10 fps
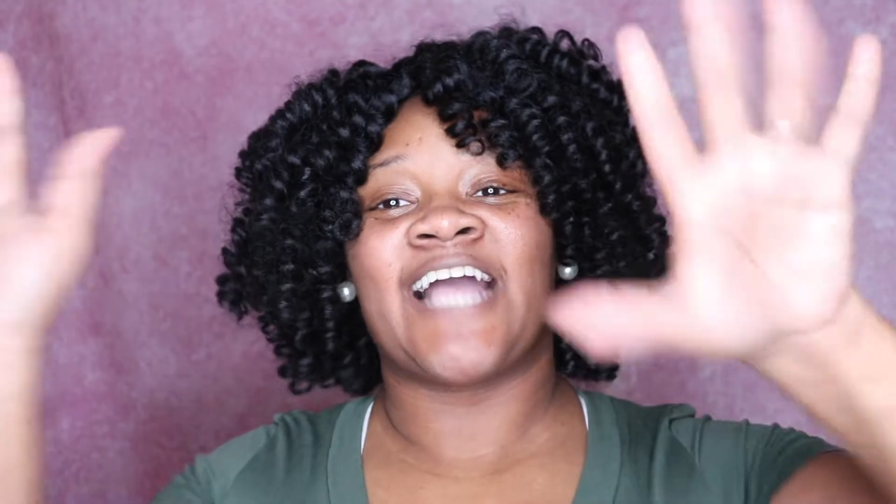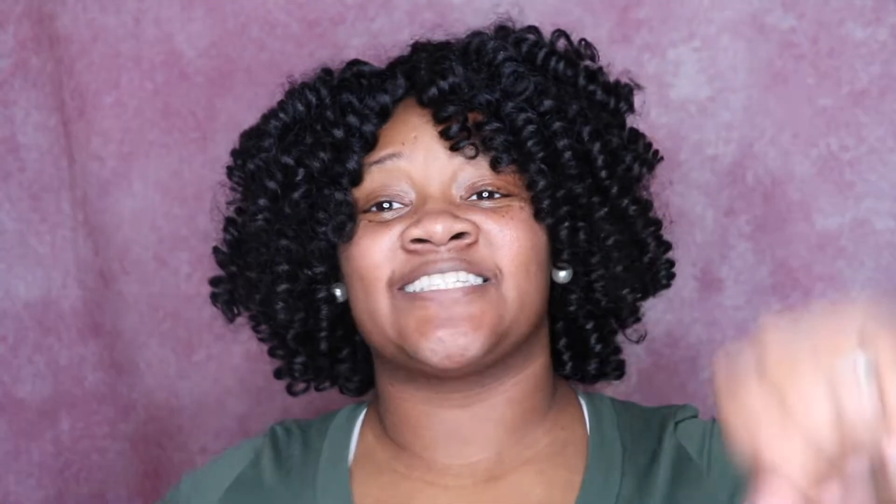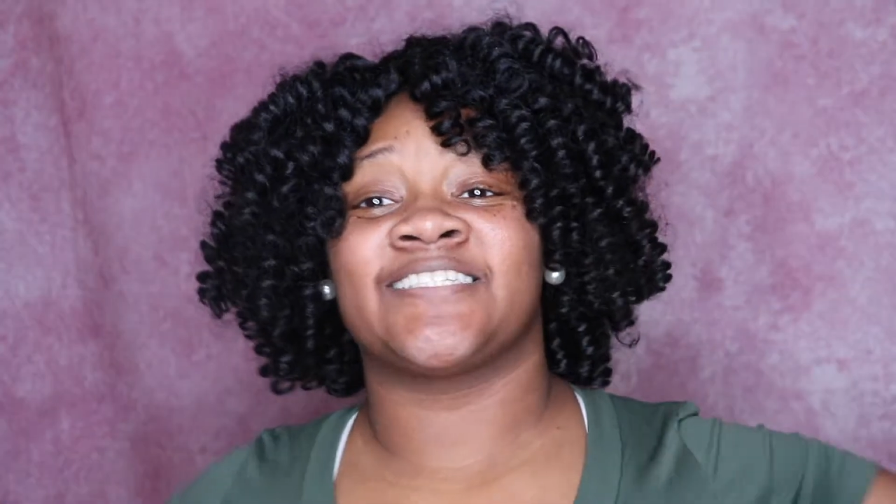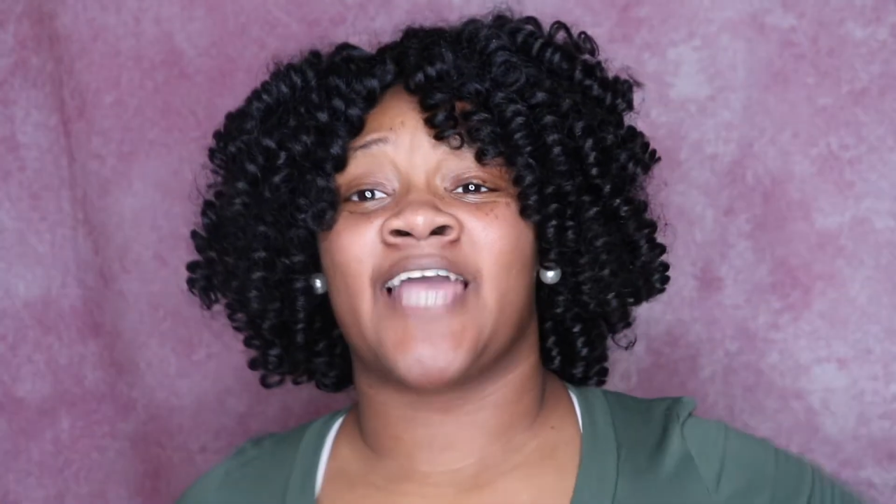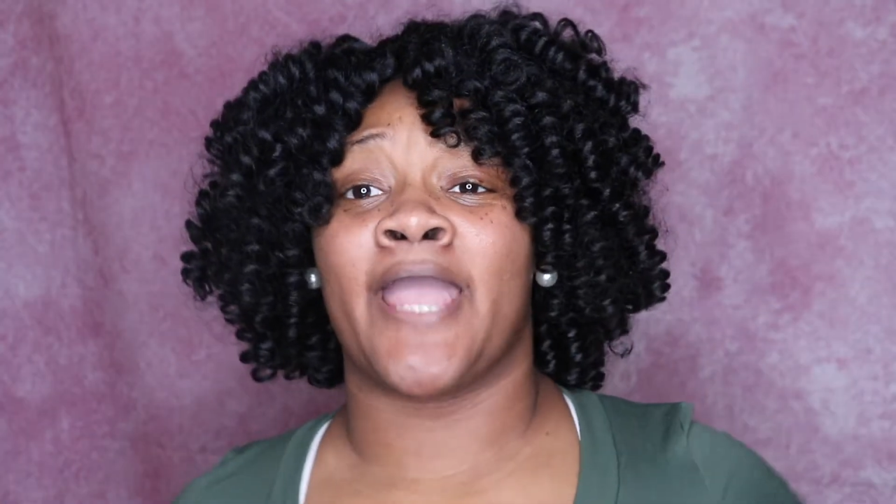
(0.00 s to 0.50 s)

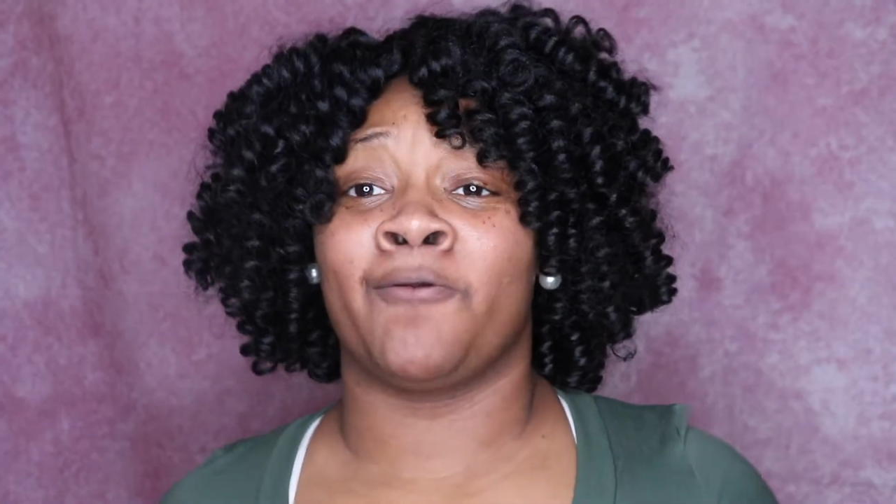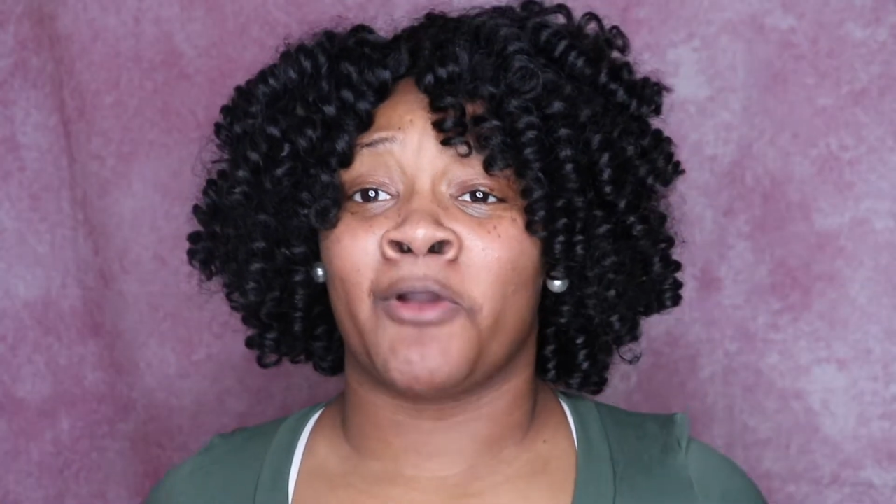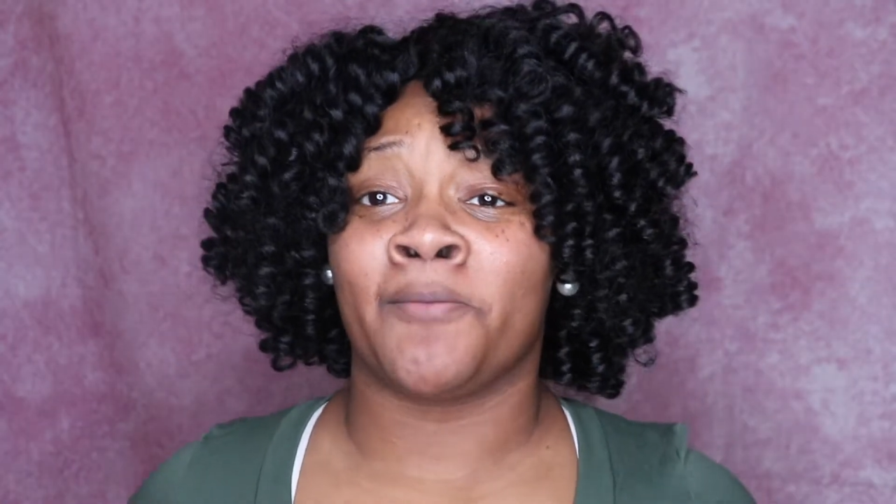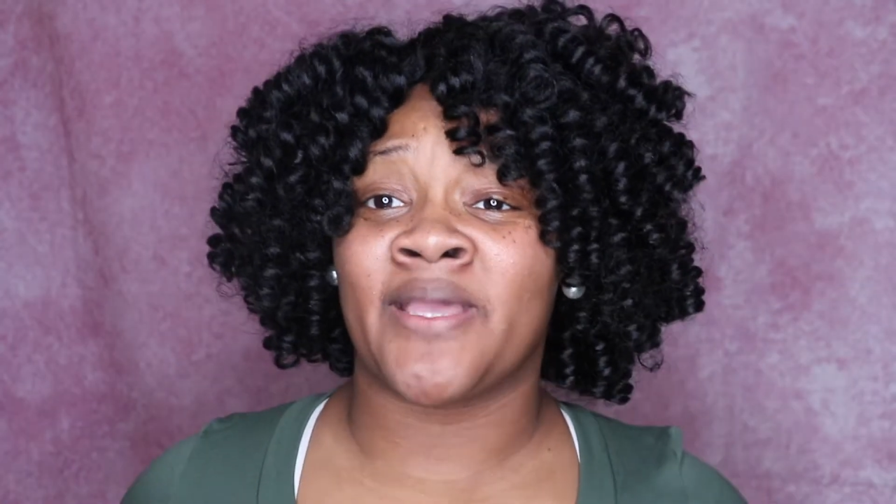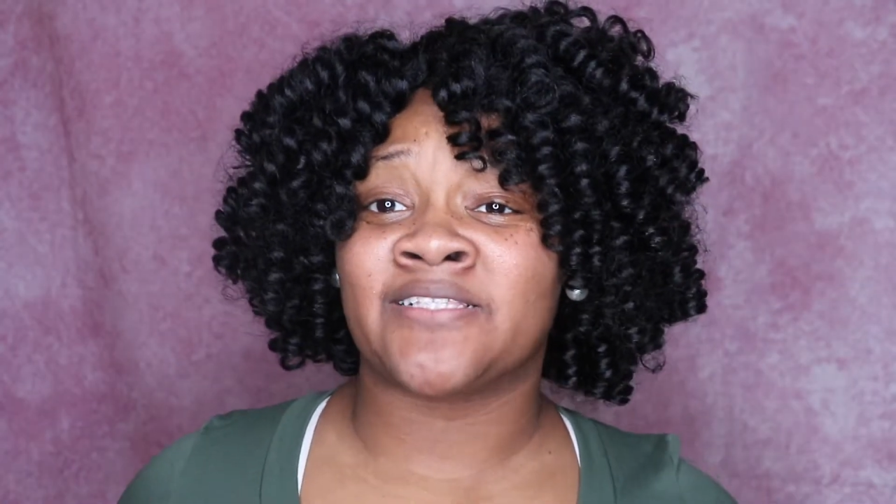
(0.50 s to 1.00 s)
guys, it's Ky and
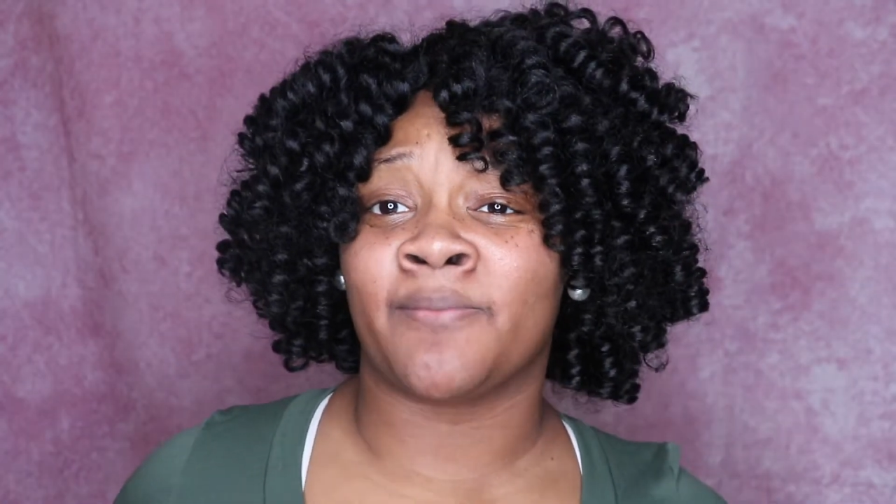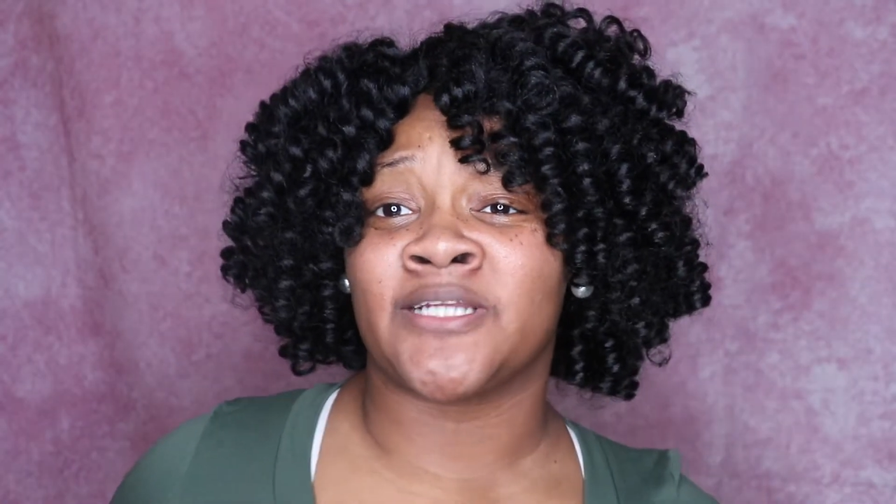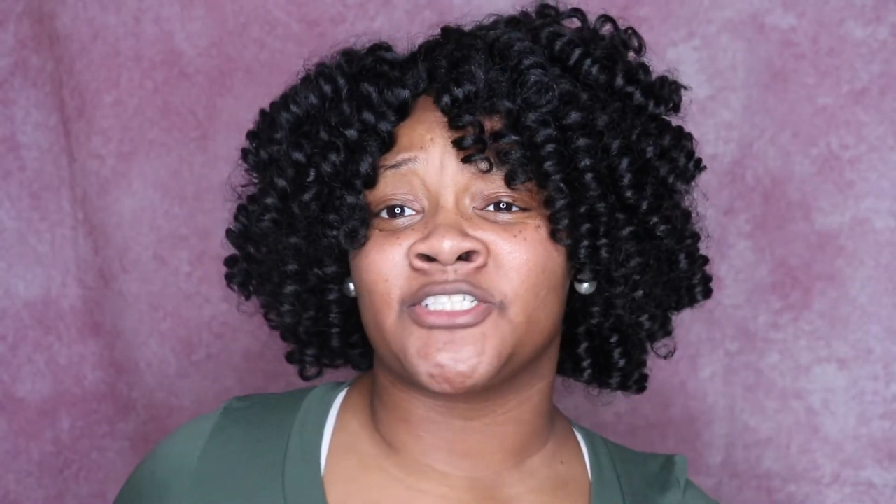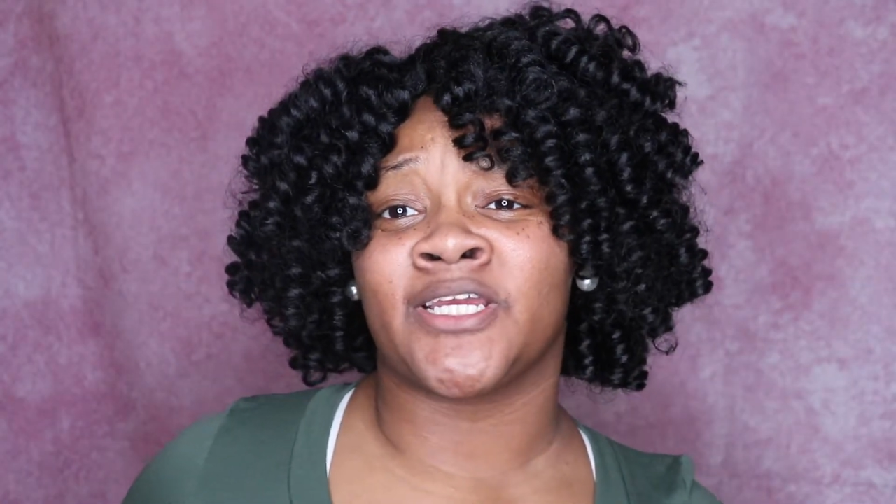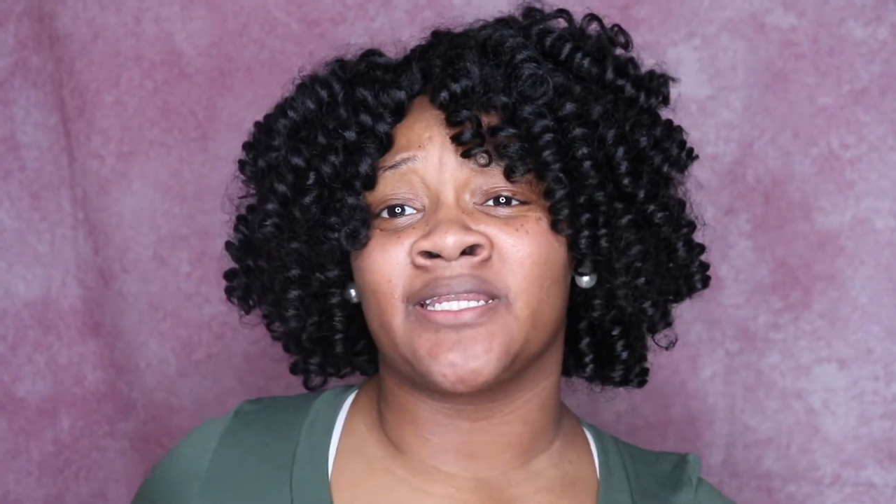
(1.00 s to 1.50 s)
welcome back to
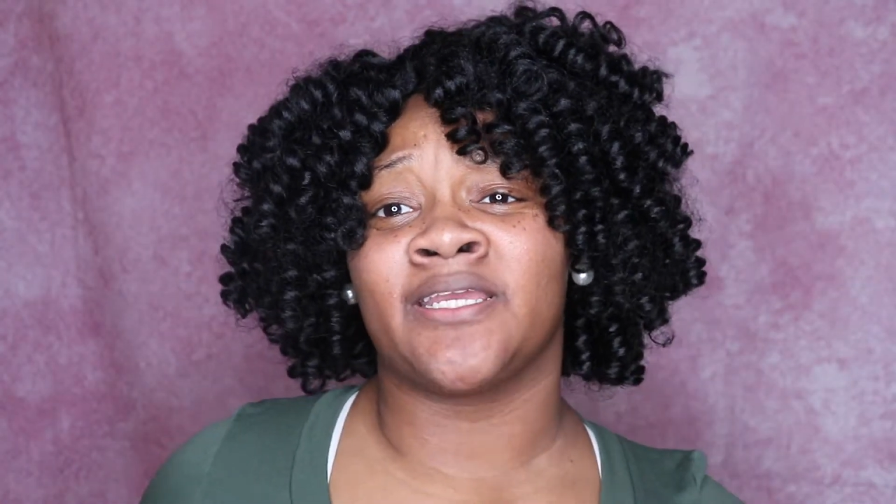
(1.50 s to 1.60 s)
my channel.